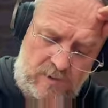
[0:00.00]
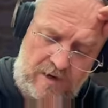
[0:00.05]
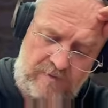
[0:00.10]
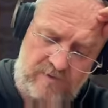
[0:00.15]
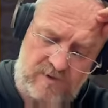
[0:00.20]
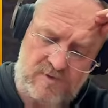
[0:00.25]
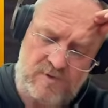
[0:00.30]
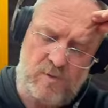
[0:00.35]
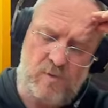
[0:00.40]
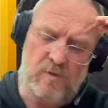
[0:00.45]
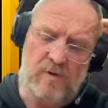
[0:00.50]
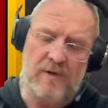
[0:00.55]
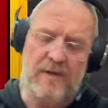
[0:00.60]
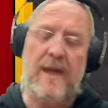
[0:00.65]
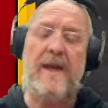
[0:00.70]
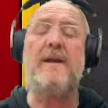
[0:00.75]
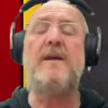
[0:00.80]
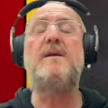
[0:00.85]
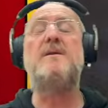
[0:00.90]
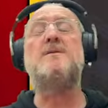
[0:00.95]
at all at
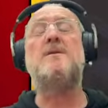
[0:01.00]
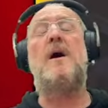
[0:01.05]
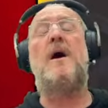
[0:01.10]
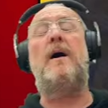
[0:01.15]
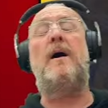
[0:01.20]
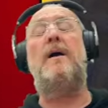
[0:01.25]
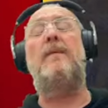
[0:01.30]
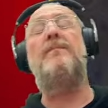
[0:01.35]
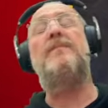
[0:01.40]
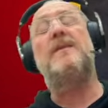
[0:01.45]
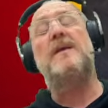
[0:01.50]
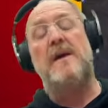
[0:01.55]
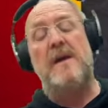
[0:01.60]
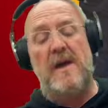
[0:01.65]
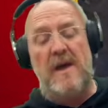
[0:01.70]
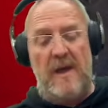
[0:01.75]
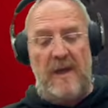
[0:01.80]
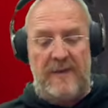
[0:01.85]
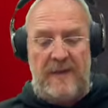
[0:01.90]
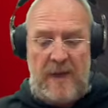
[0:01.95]
any time,
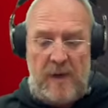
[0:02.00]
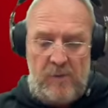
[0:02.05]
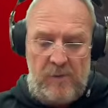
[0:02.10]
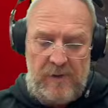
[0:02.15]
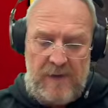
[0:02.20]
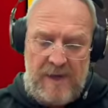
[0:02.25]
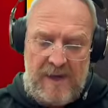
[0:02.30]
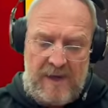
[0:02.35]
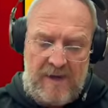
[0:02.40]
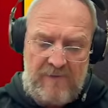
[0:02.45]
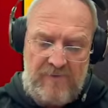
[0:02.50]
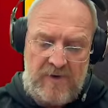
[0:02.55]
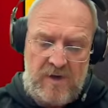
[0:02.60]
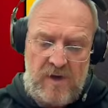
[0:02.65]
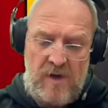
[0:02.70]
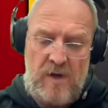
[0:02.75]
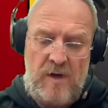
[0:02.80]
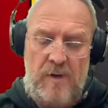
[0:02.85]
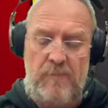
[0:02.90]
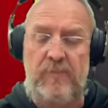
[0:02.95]
that will have
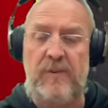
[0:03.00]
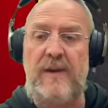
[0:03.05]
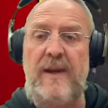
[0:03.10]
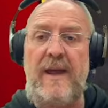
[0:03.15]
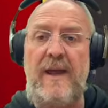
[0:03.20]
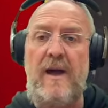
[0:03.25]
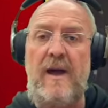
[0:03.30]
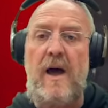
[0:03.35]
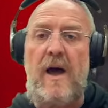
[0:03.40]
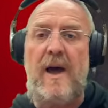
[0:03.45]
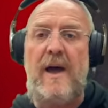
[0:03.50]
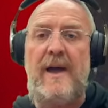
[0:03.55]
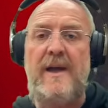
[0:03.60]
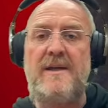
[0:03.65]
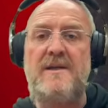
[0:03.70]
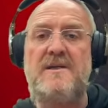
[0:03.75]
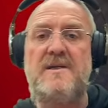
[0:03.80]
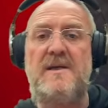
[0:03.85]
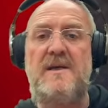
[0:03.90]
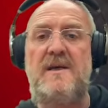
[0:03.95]
her player
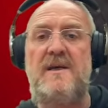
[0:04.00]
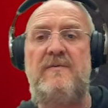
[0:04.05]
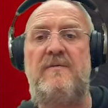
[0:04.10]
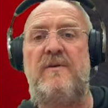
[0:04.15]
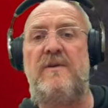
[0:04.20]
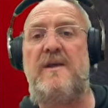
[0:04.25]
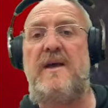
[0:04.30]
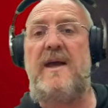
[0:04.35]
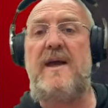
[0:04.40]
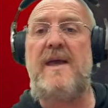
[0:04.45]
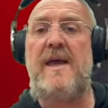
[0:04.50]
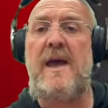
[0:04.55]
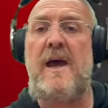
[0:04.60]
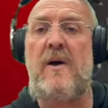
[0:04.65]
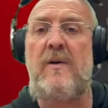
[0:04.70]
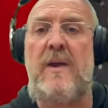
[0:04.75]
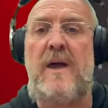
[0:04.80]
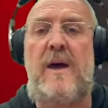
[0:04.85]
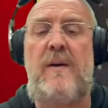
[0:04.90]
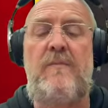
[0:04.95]
ID for the
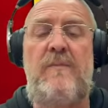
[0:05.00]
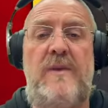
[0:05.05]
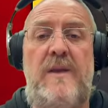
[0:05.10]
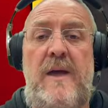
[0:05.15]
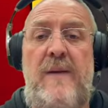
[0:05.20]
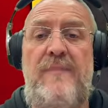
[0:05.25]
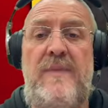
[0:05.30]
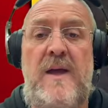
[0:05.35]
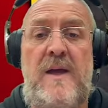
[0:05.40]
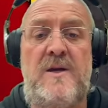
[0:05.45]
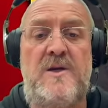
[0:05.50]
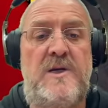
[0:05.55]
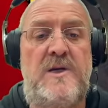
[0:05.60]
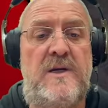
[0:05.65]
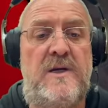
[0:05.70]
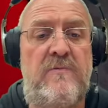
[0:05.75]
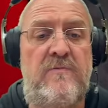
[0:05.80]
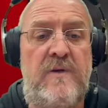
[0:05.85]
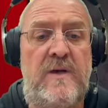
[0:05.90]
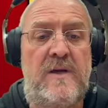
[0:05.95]
account up there, and she
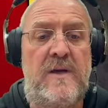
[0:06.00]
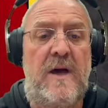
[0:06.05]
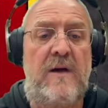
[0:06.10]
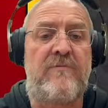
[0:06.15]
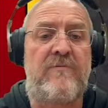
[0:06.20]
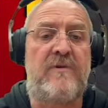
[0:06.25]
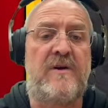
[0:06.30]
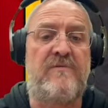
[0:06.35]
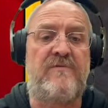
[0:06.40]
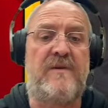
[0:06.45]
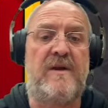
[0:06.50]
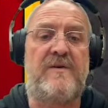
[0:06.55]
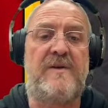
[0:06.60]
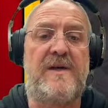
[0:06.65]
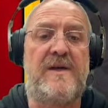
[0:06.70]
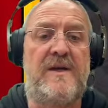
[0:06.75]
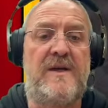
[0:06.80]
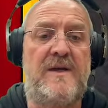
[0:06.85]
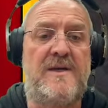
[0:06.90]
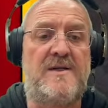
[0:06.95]
can recover it very
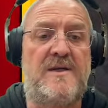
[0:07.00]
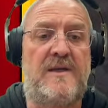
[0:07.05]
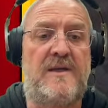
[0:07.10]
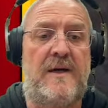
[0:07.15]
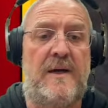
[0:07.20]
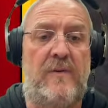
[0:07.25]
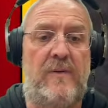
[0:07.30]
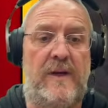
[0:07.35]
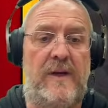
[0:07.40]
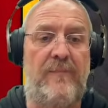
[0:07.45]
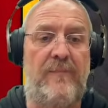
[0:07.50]
easy that way.